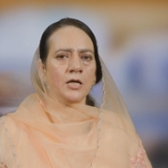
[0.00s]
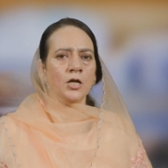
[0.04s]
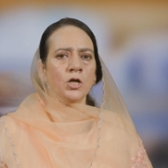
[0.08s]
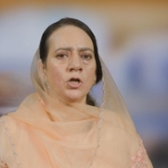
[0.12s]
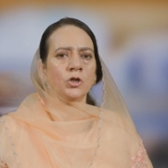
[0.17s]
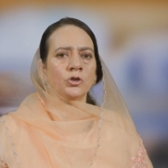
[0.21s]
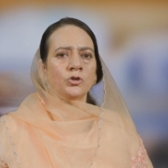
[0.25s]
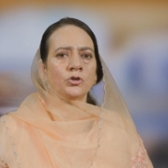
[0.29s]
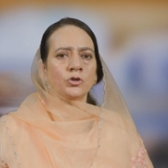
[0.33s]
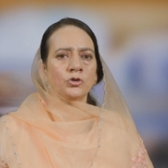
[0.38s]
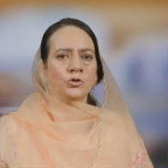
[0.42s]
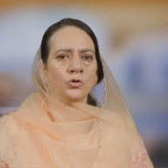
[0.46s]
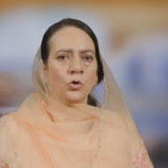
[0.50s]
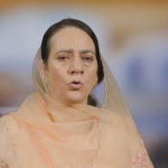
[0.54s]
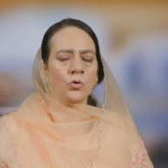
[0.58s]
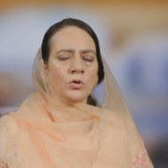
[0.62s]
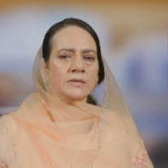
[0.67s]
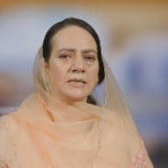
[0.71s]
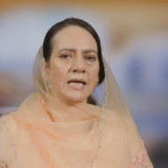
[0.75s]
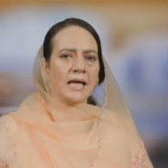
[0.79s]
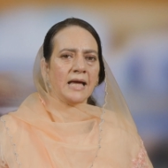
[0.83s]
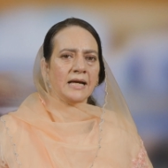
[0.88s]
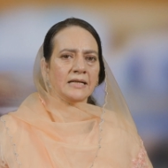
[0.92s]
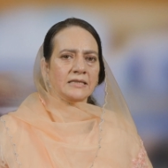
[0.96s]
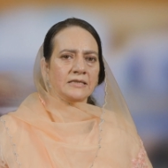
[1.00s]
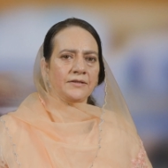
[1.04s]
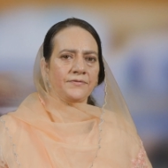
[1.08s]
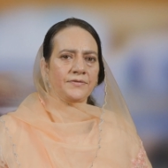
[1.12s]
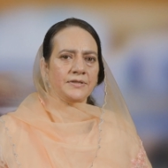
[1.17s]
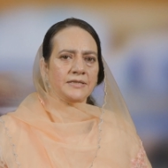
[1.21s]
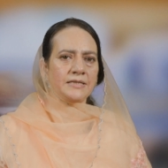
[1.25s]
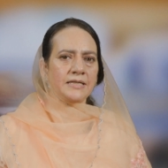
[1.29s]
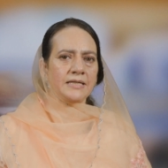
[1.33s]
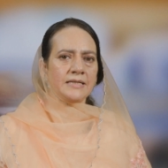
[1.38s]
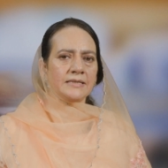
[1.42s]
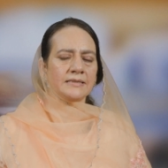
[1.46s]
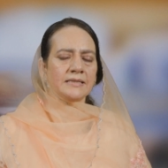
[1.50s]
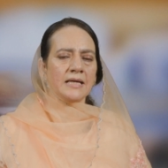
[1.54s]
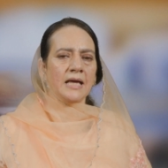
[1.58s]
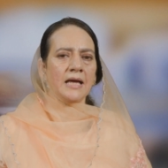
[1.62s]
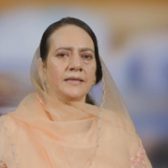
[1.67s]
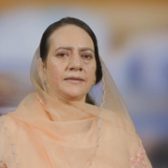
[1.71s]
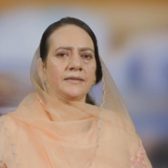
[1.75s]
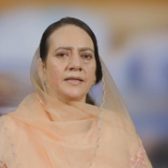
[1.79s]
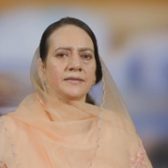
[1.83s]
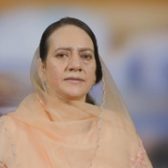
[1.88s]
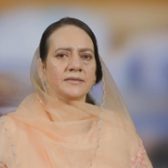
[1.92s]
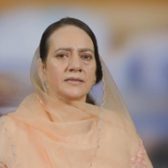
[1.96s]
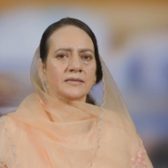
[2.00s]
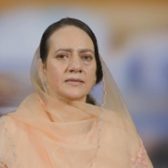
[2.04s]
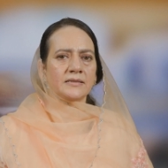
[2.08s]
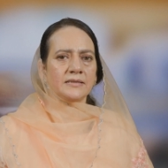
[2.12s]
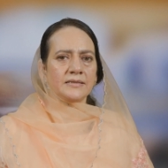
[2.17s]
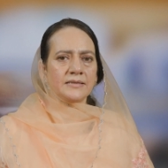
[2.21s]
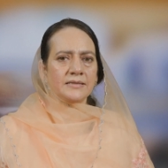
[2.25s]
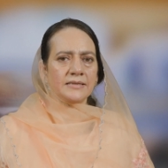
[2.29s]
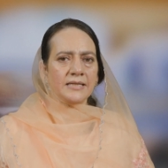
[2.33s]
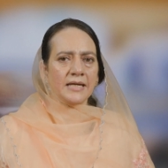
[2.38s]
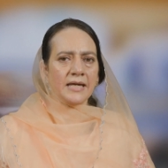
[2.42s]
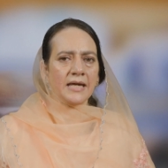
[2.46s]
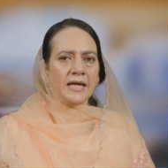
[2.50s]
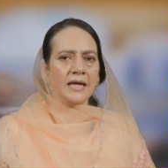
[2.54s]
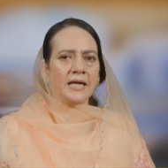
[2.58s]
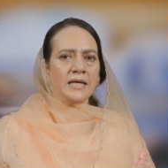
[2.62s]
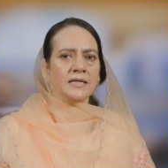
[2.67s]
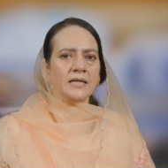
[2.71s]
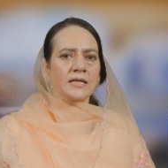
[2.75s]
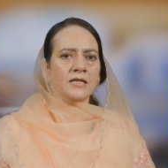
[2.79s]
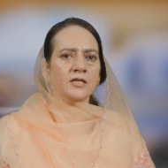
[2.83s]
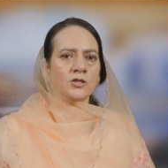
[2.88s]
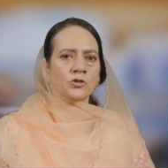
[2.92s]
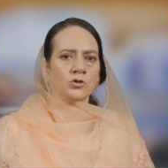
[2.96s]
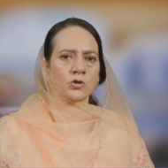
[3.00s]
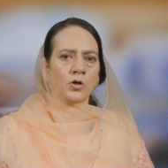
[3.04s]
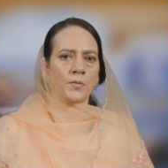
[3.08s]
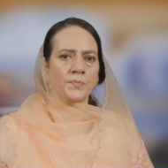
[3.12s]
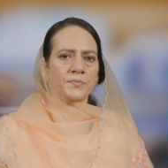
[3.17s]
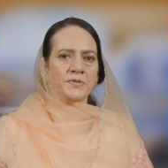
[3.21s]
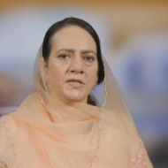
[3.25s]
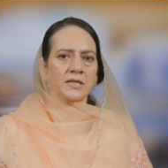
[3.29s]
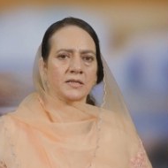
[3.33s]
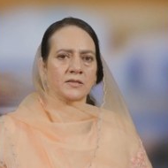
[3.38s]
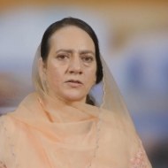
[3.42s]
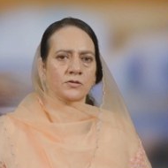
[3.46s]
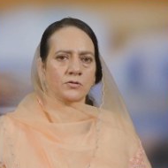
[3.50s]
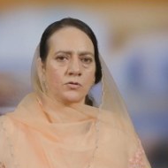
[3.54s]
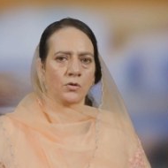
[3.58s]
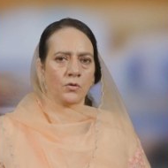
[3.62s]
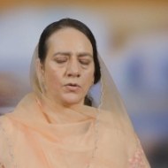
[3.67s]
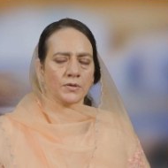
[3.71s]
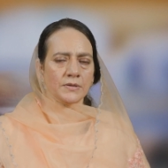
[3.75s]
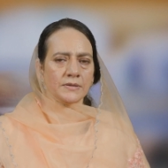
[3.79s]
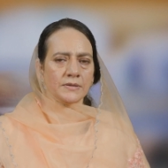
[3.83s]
to those activities that are contained in its objects clause.